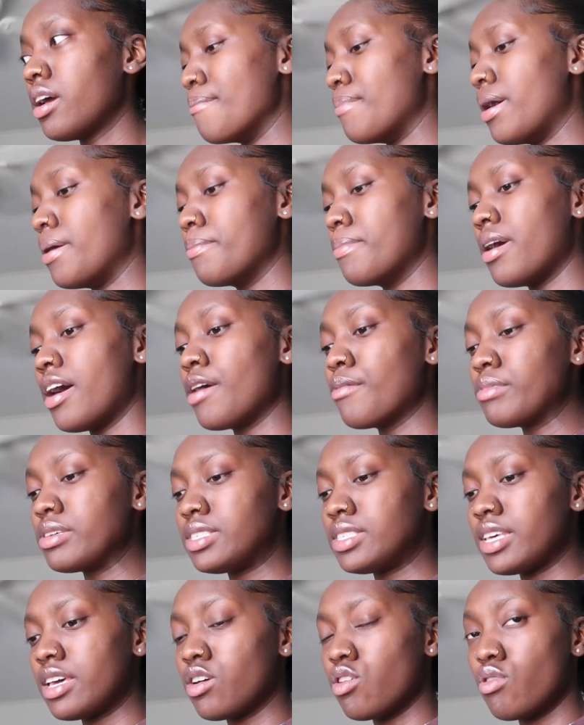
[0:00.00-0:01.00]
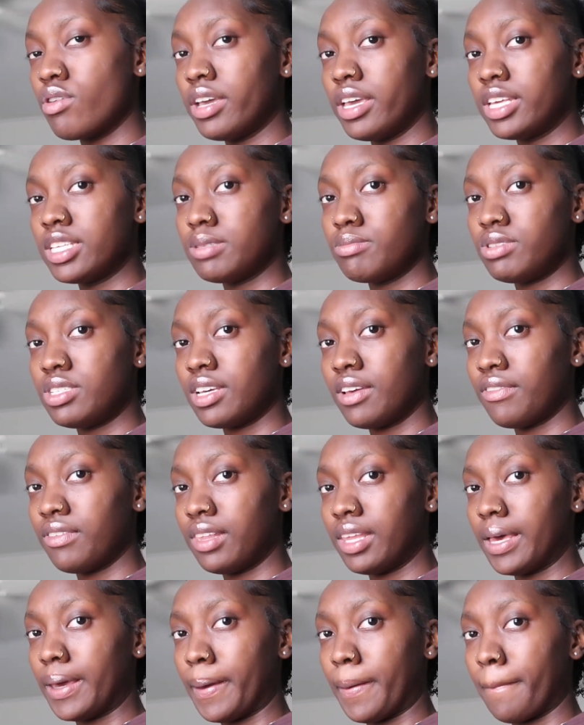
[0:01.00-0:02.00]
My mind was set on getting some
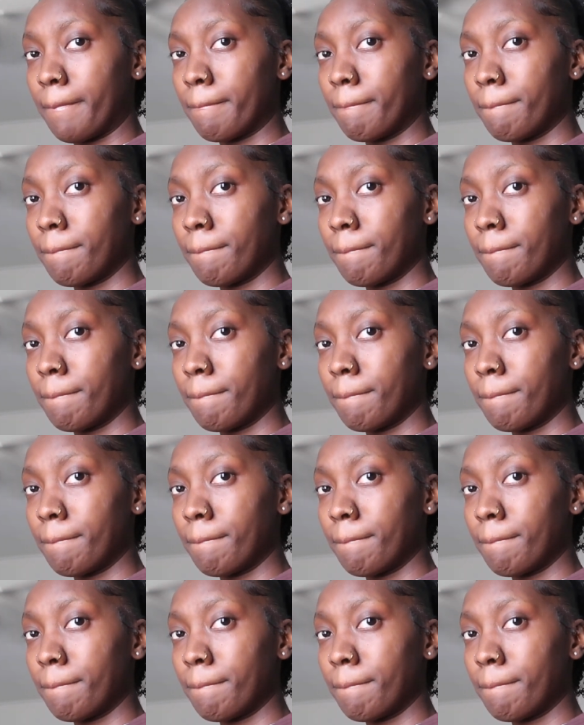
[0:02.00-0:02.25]
Chick-fil-A.